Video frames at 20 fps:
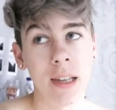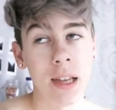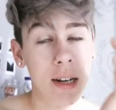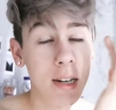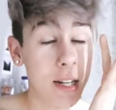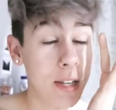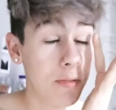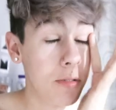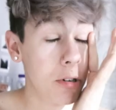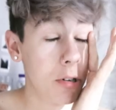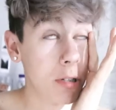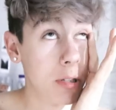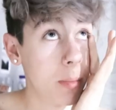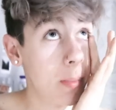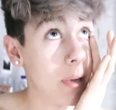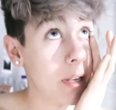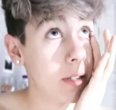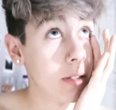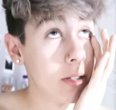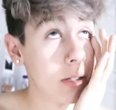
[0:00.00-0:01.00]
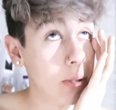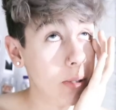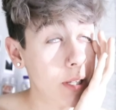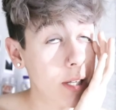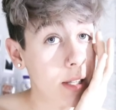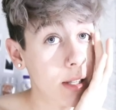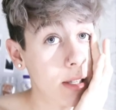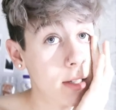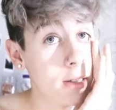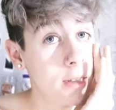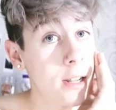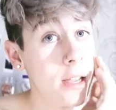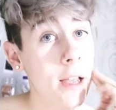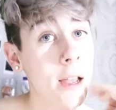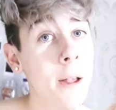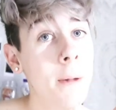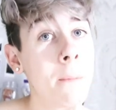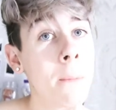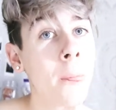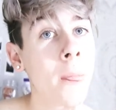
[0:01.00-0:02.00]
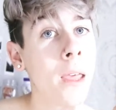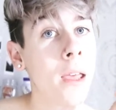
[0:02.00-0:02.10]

I didn't even go to bed too late last night.